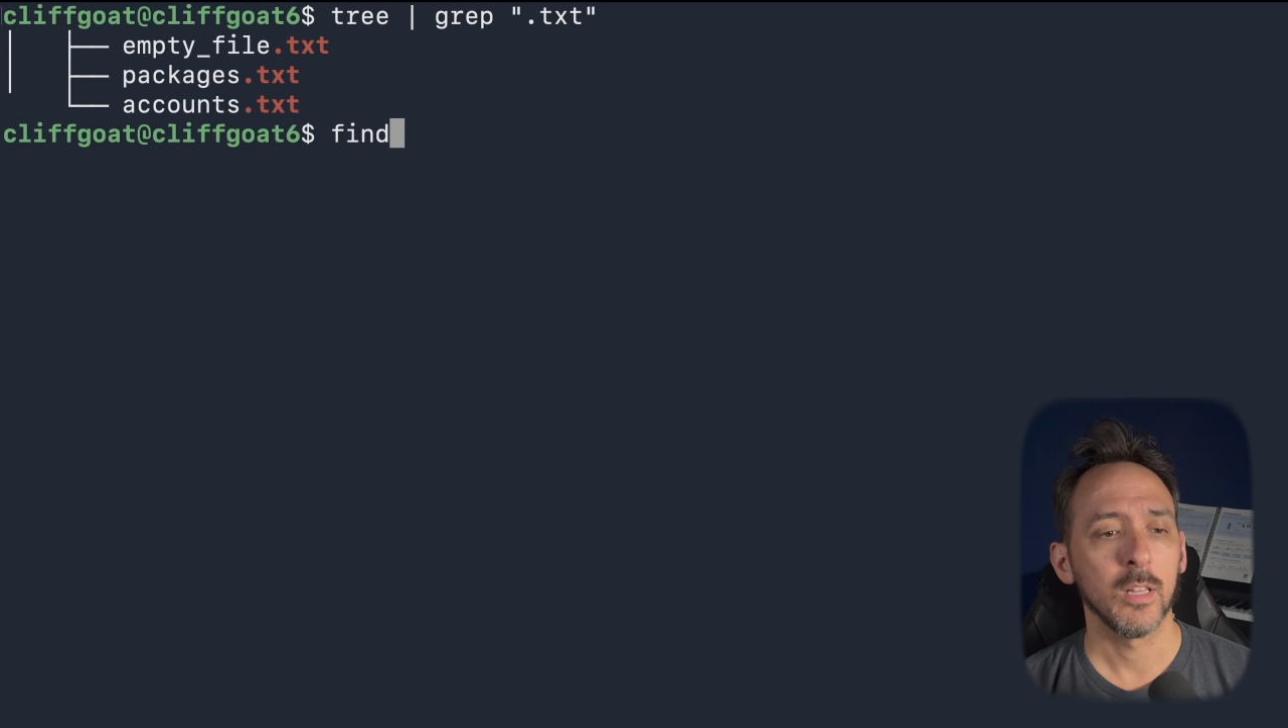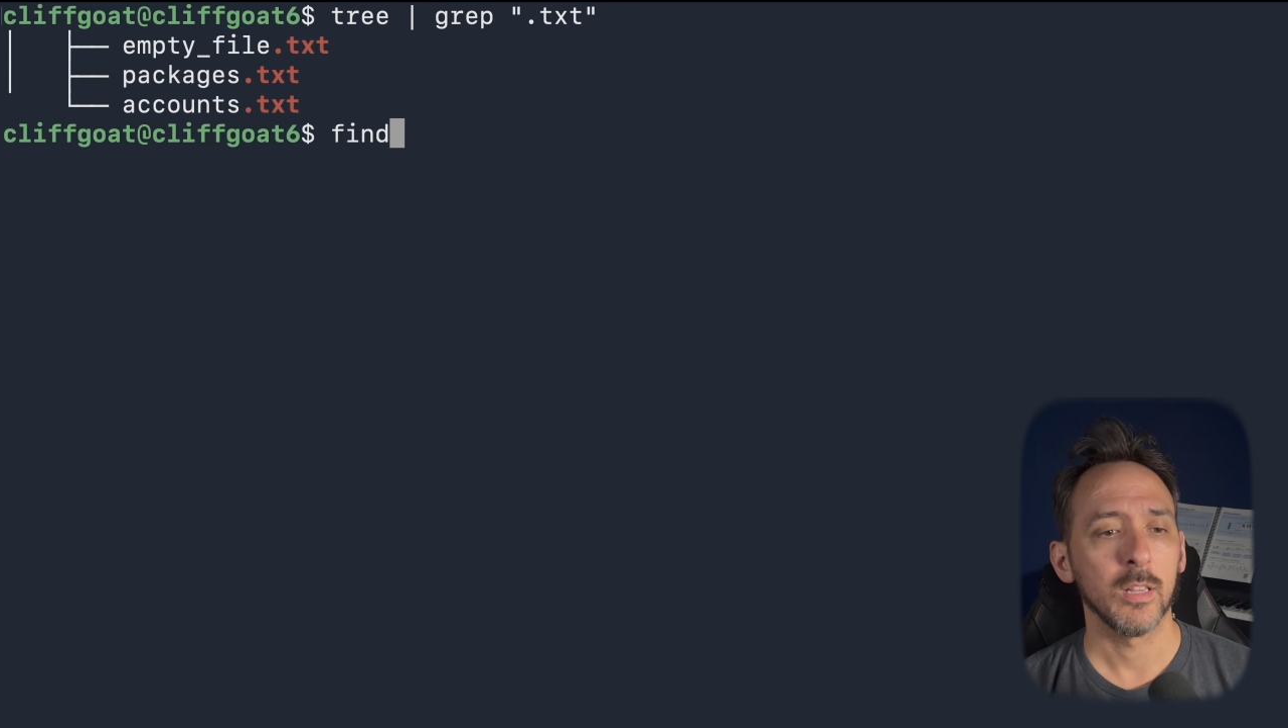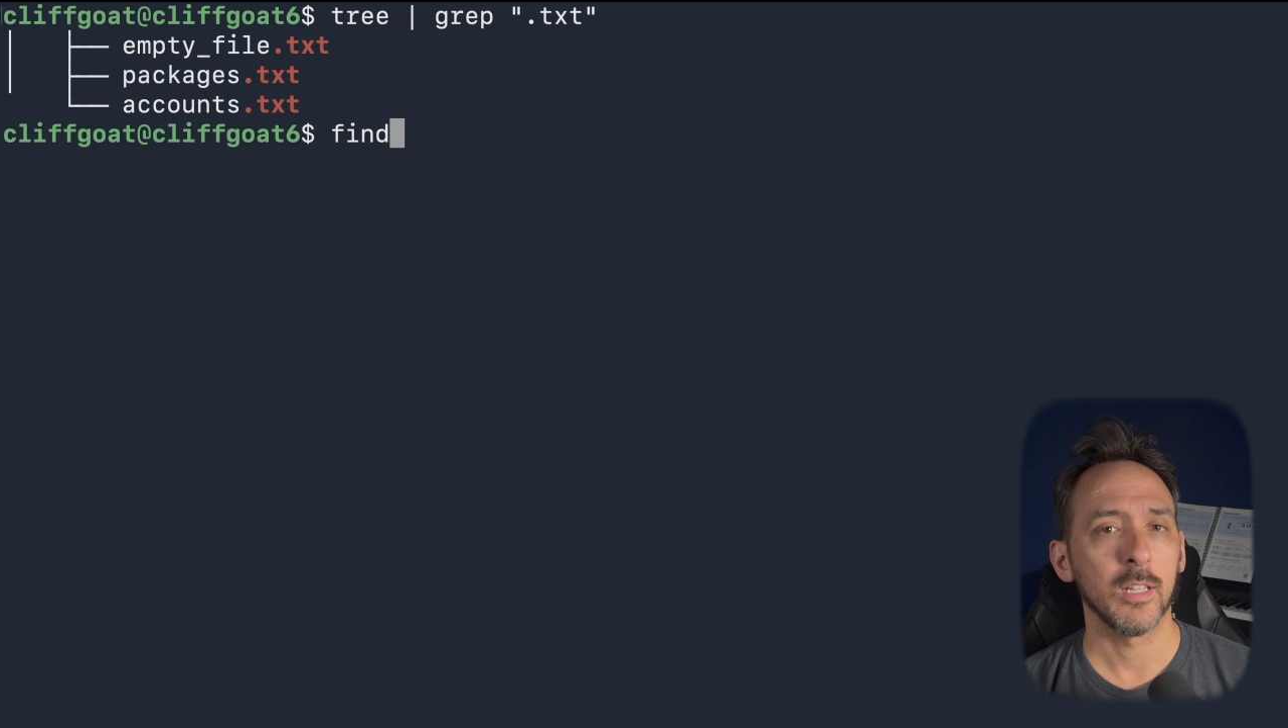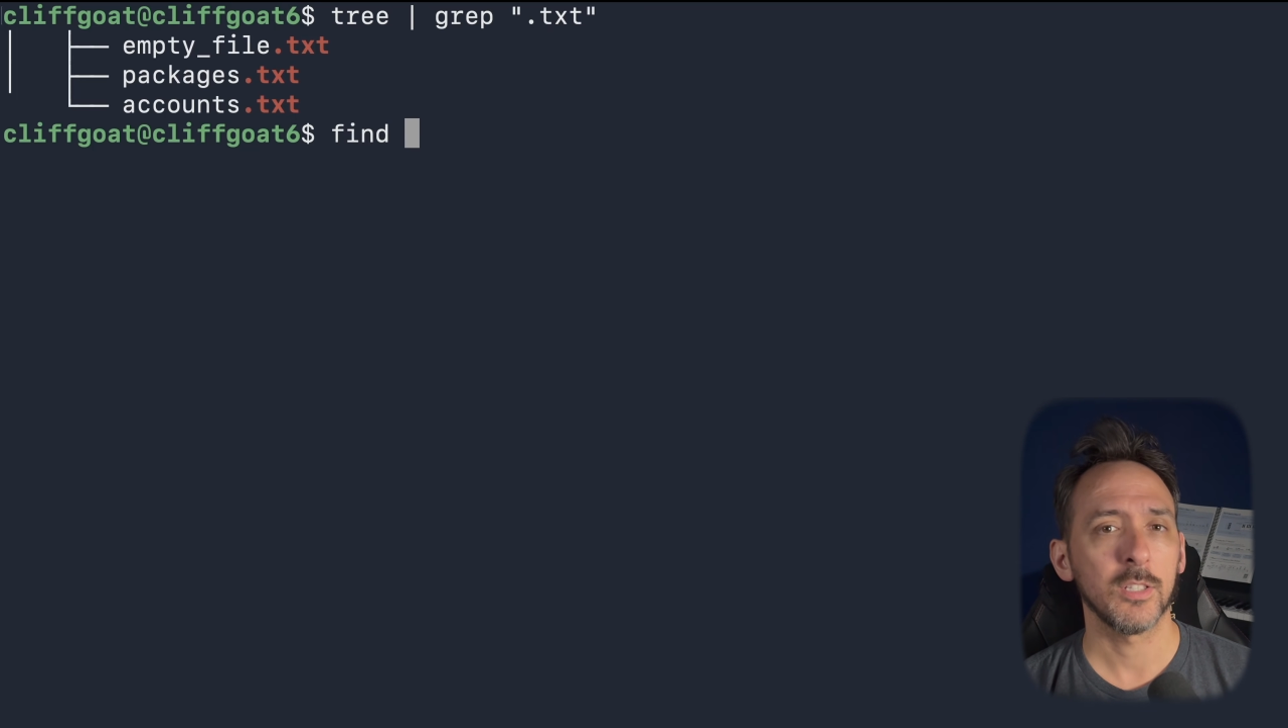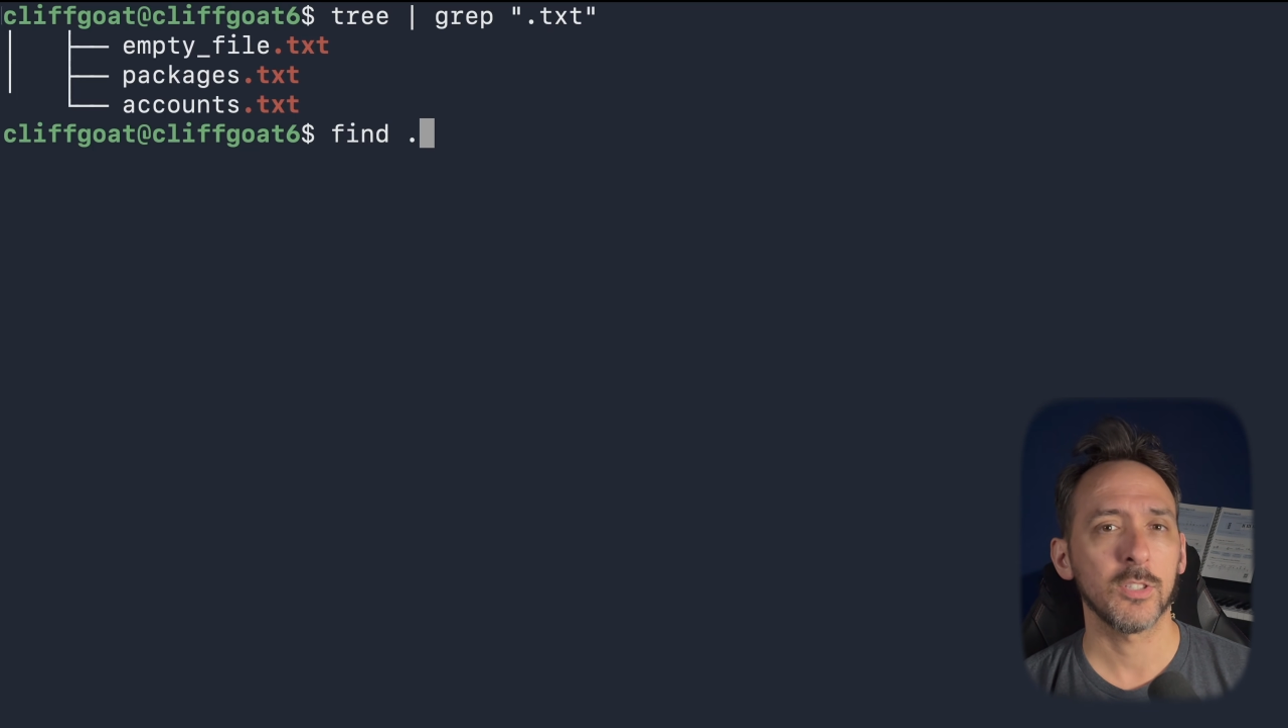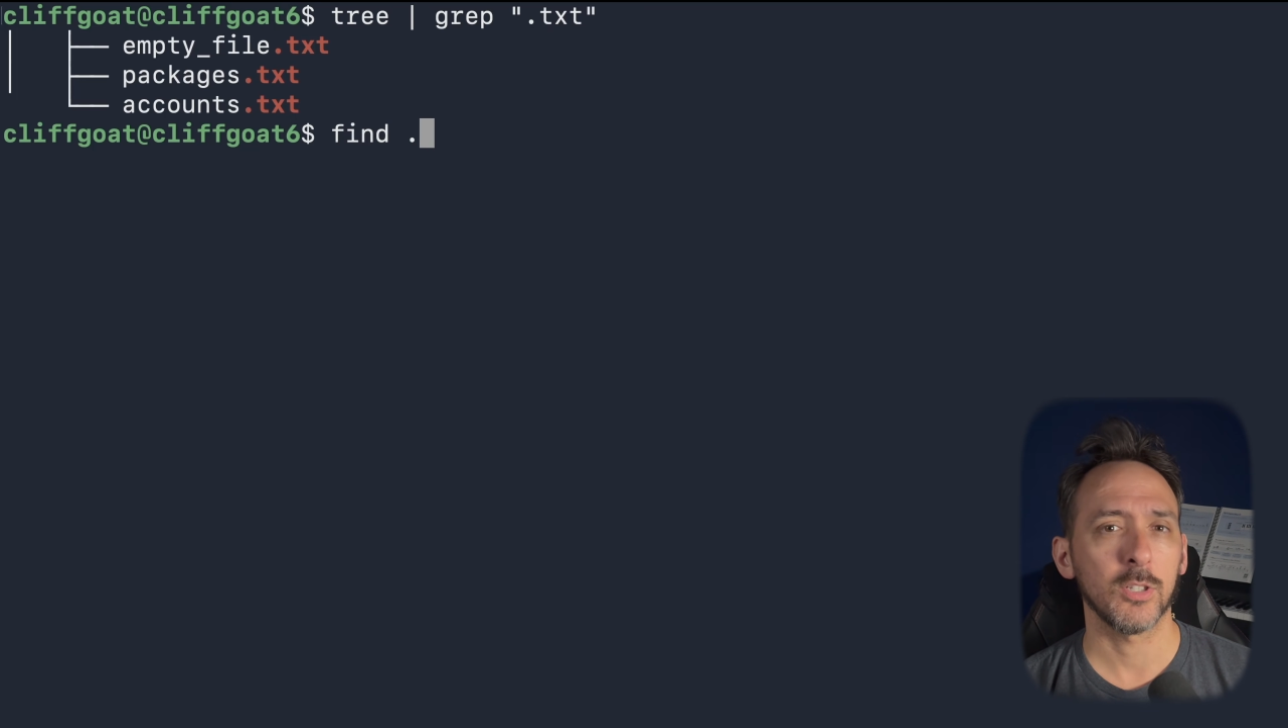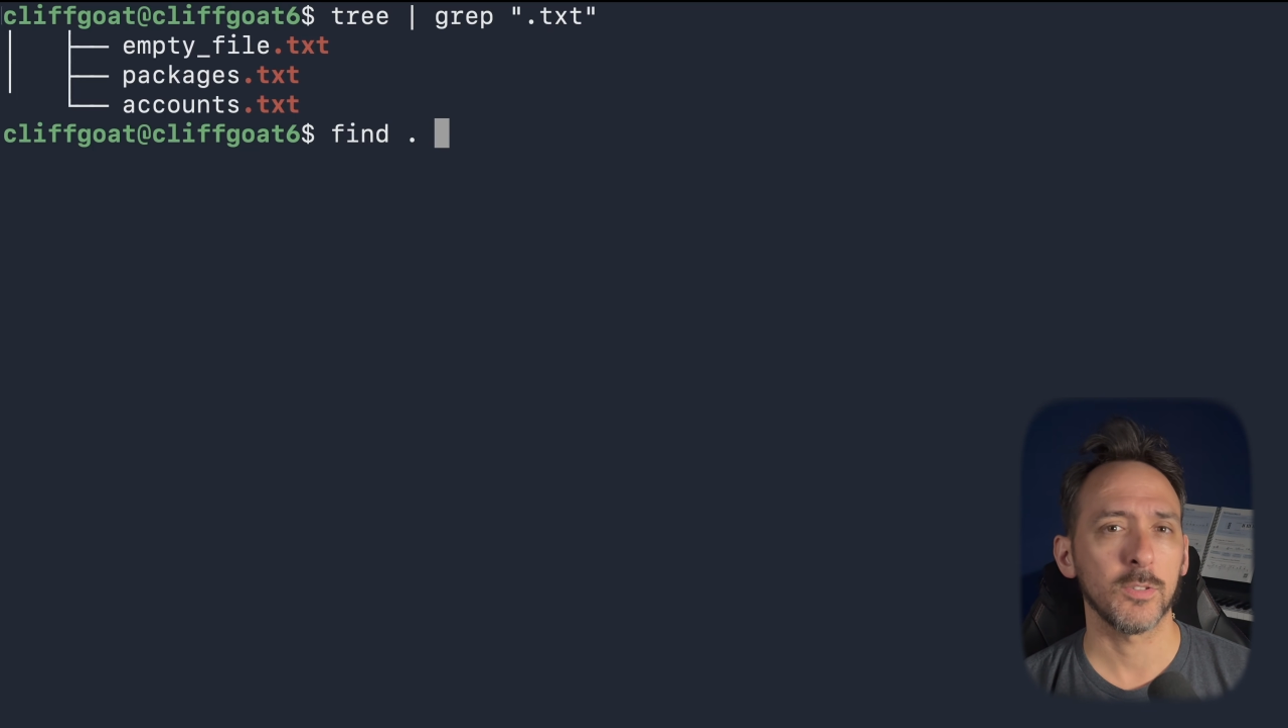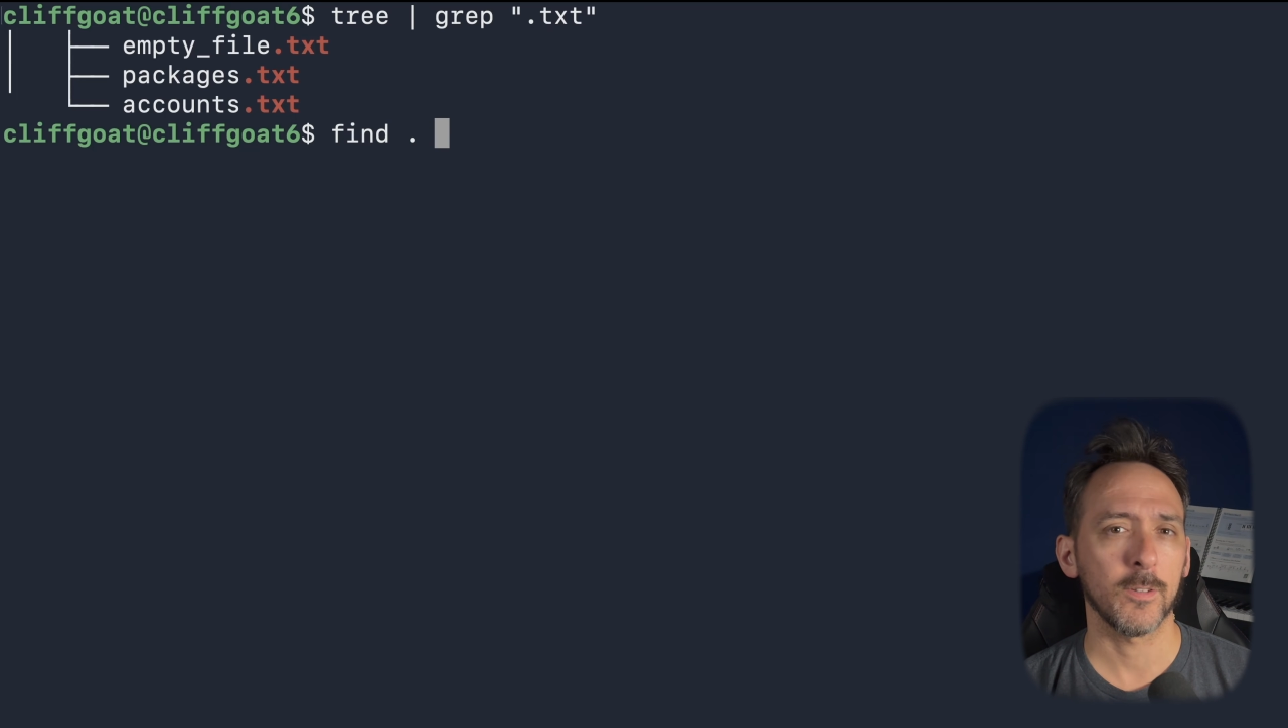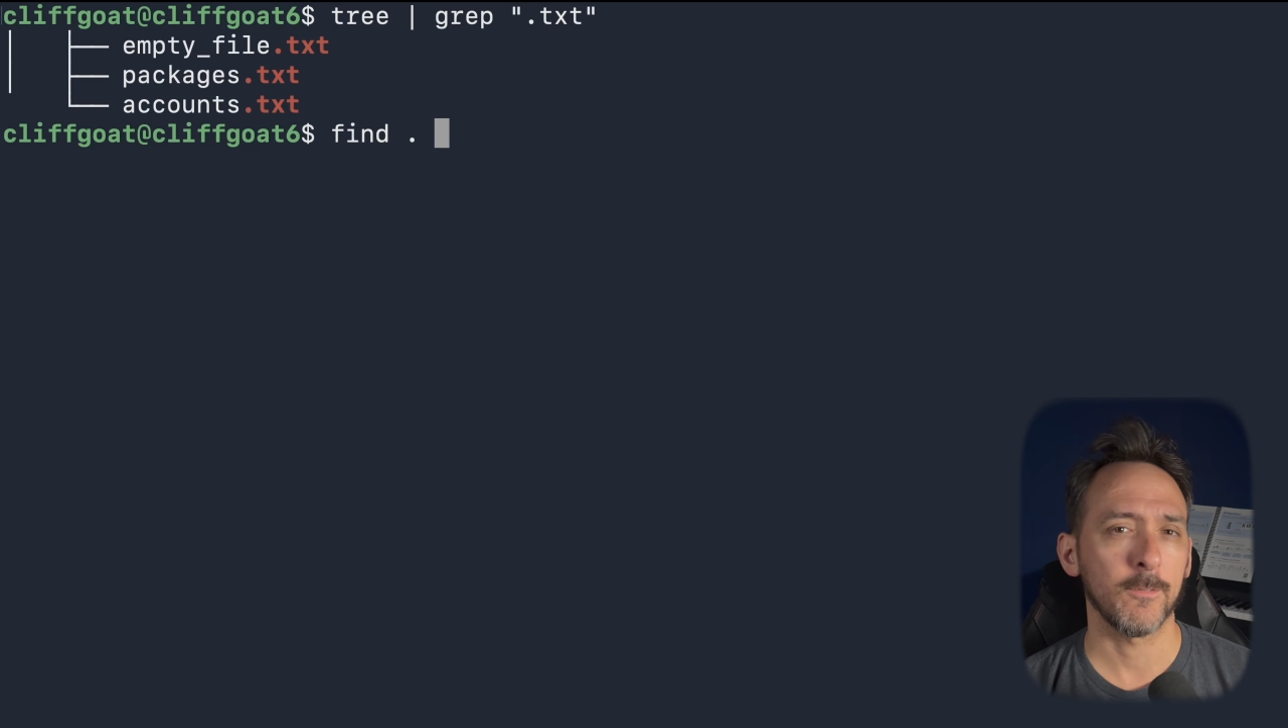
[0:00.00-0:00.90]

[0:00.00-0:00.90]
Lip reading: let's search for